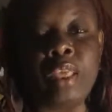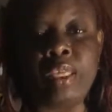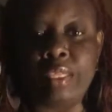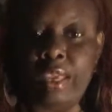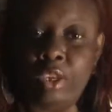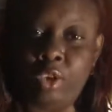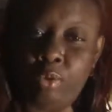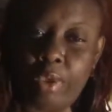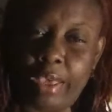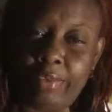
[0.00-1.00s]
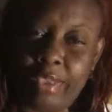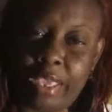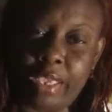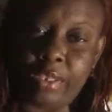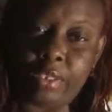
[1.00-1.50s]
that you have
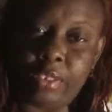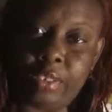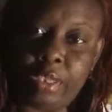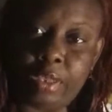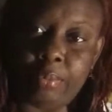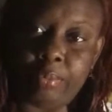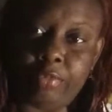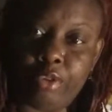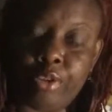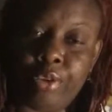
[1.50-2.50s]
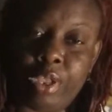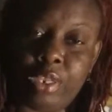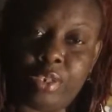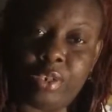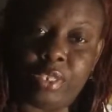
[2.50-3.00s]
gained some further
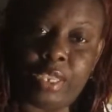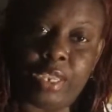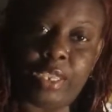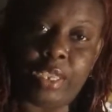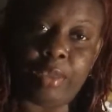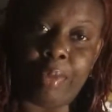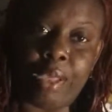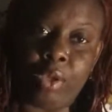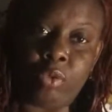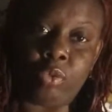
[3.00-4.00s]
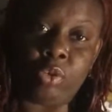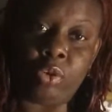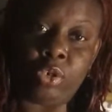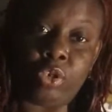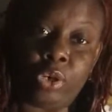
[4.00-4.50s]
understanding about
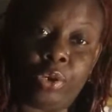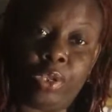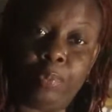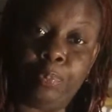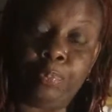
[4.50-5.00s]
your journey